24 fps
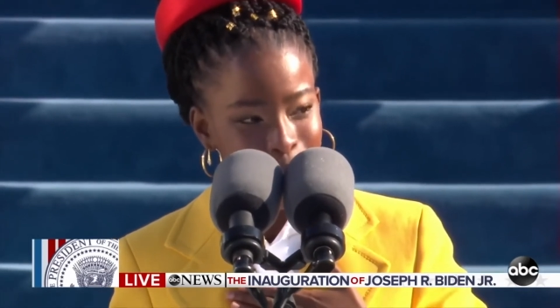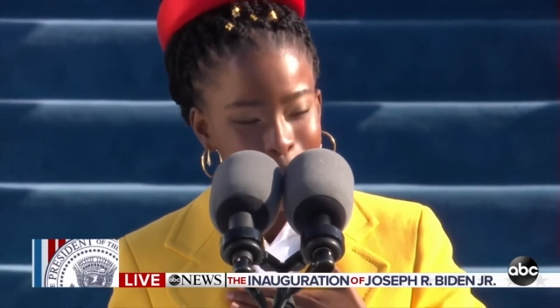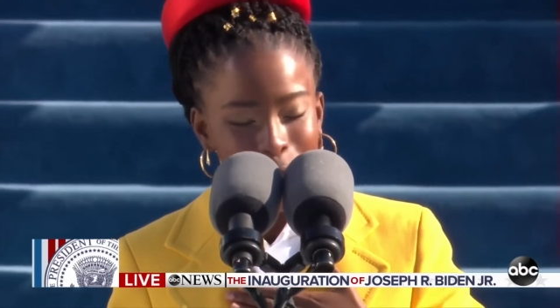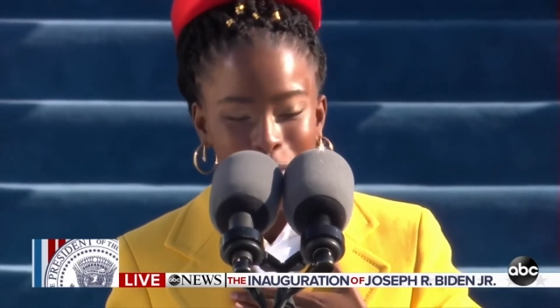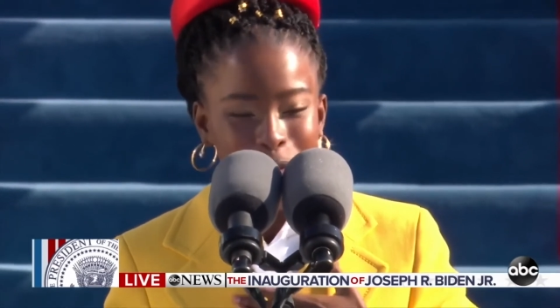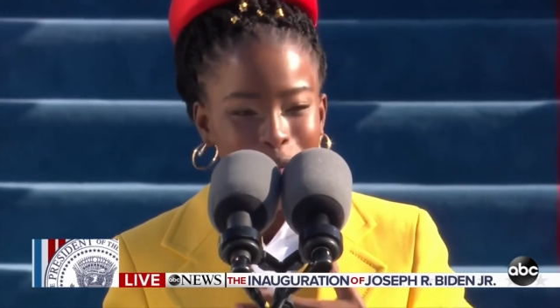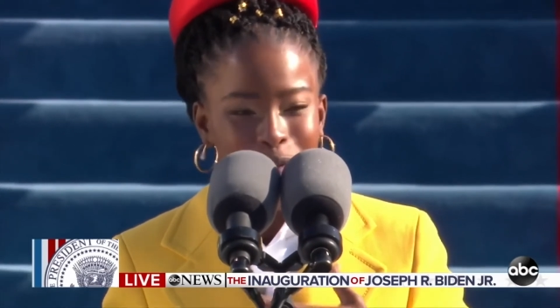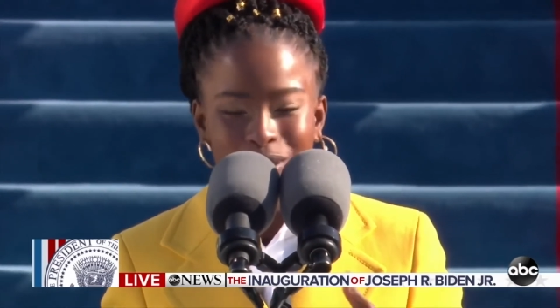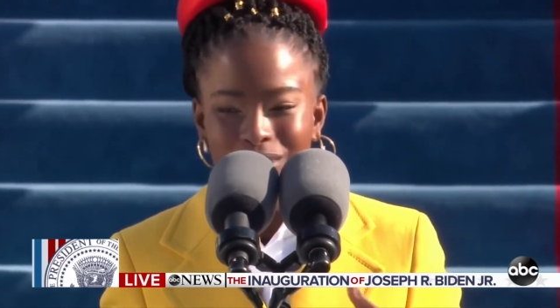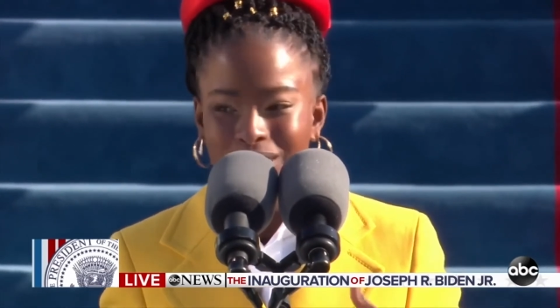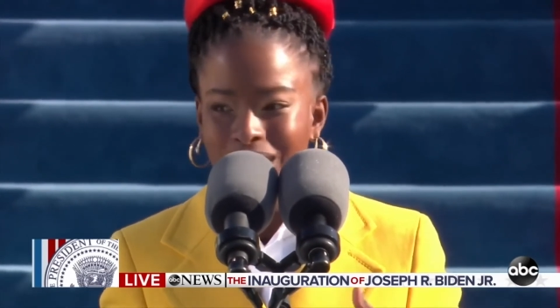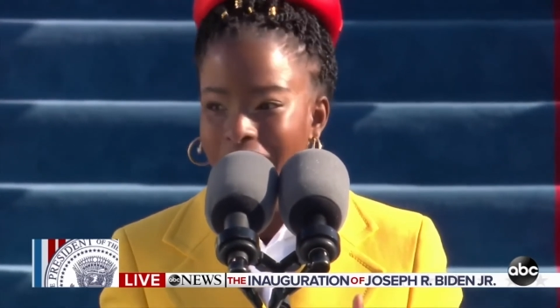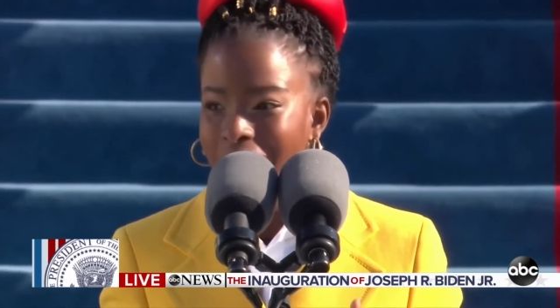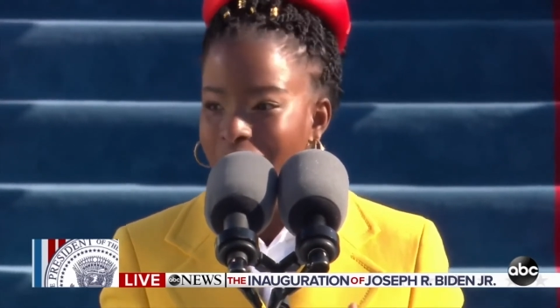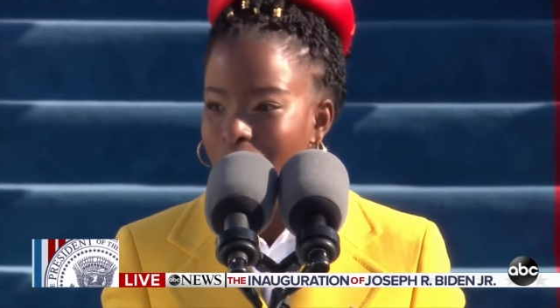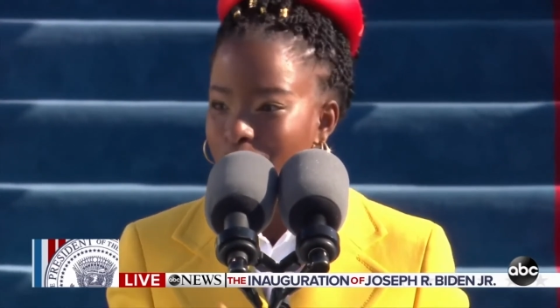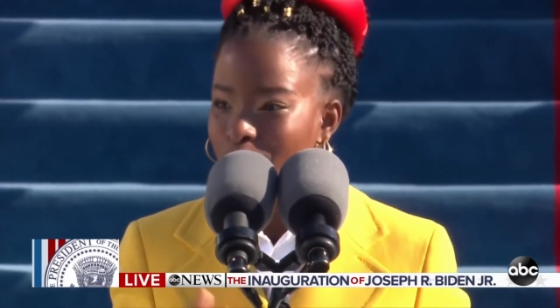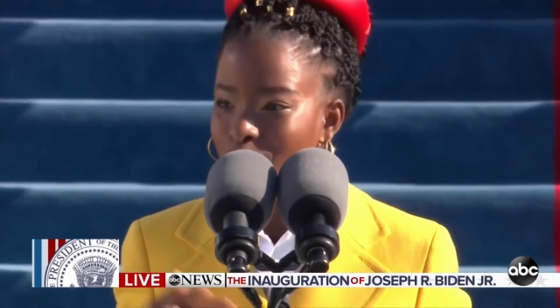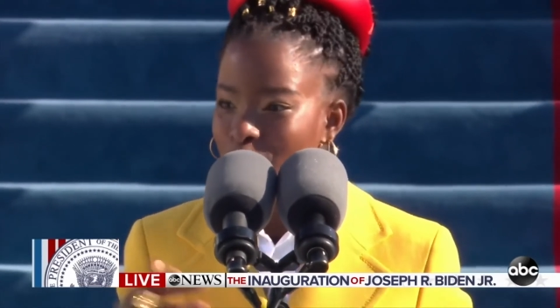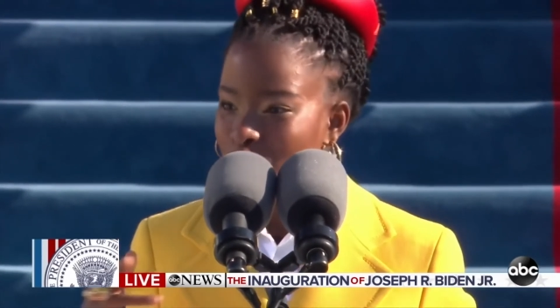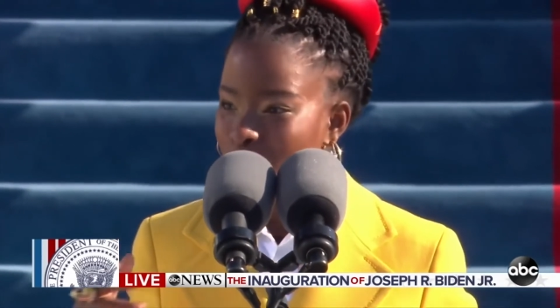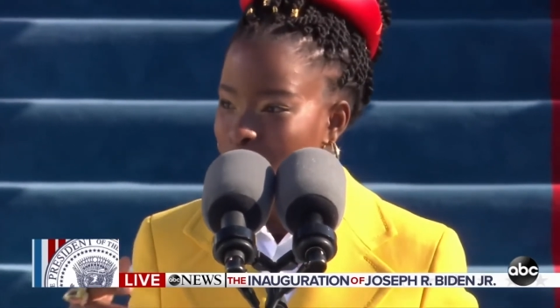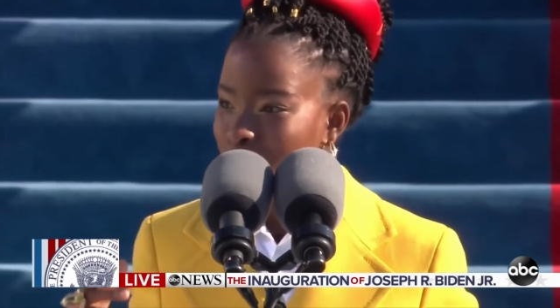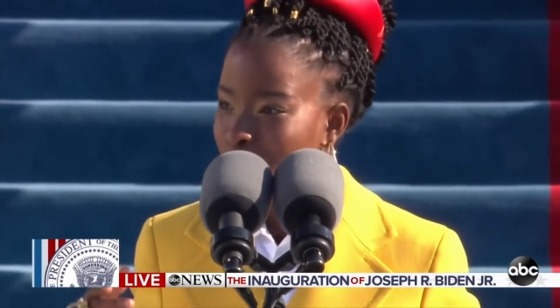We will not
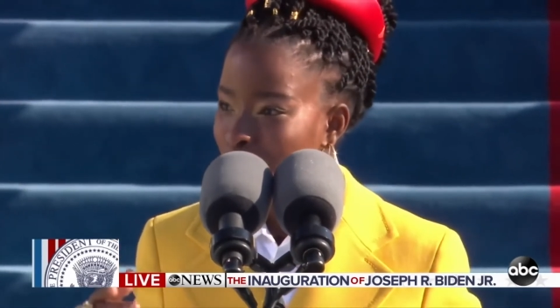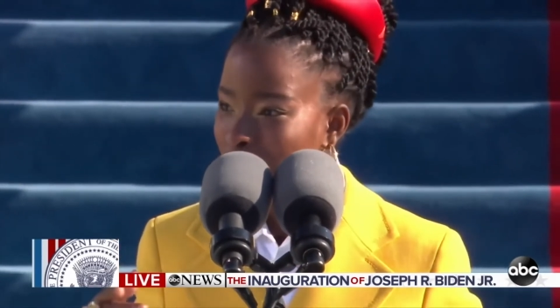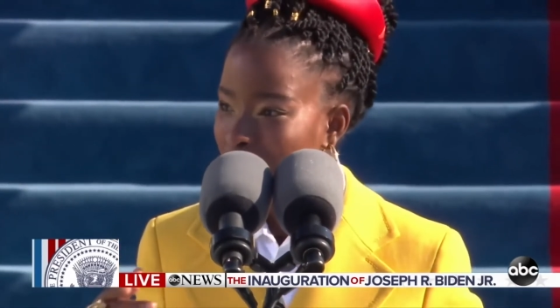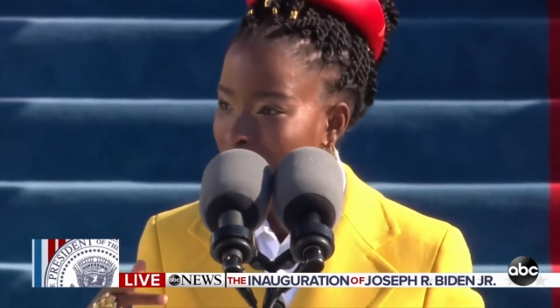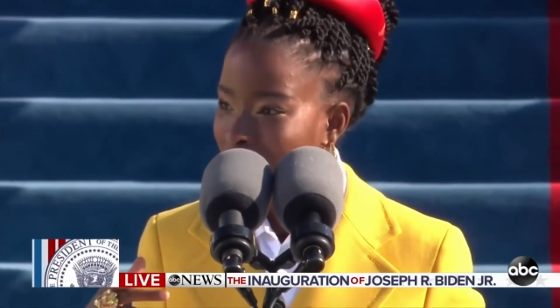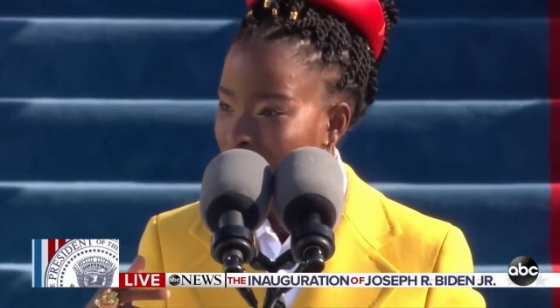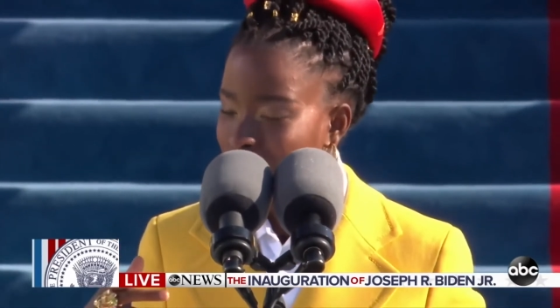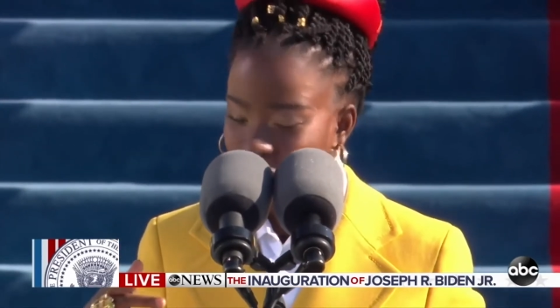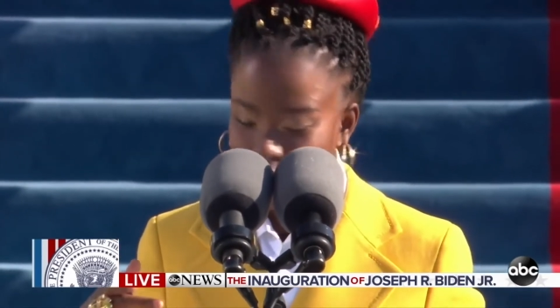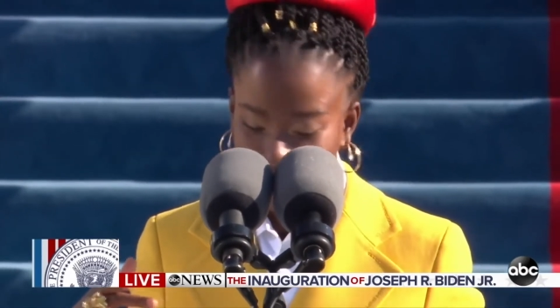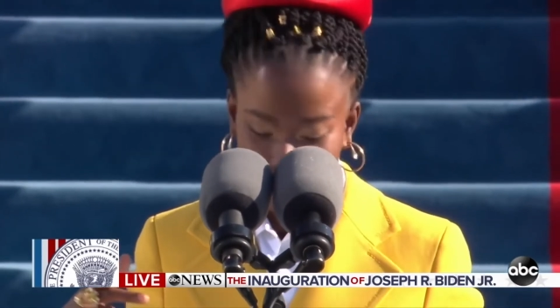march back